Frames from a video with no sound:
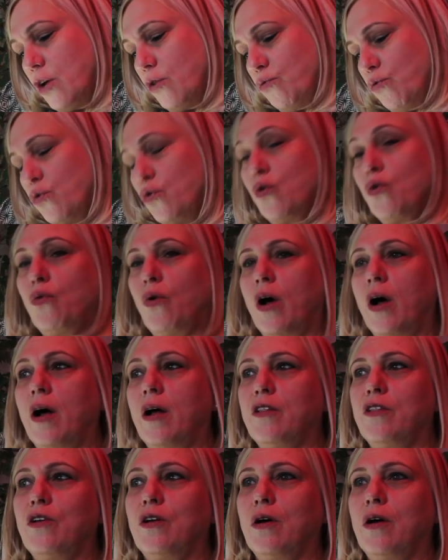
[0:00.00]
through the
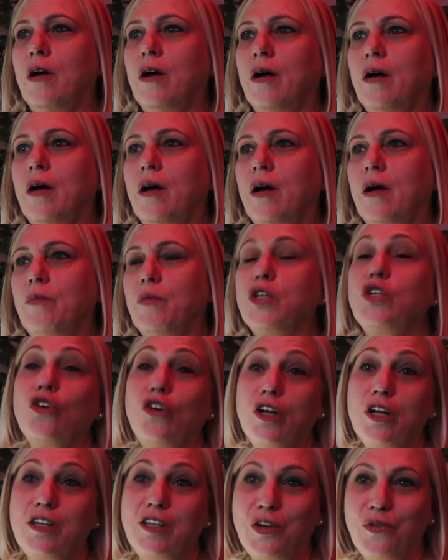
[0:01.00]

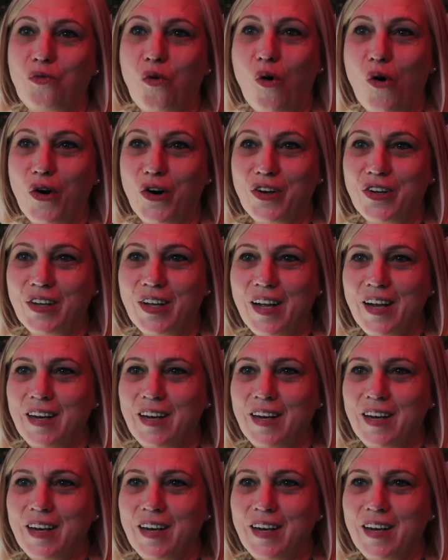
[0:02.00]
maternity ward.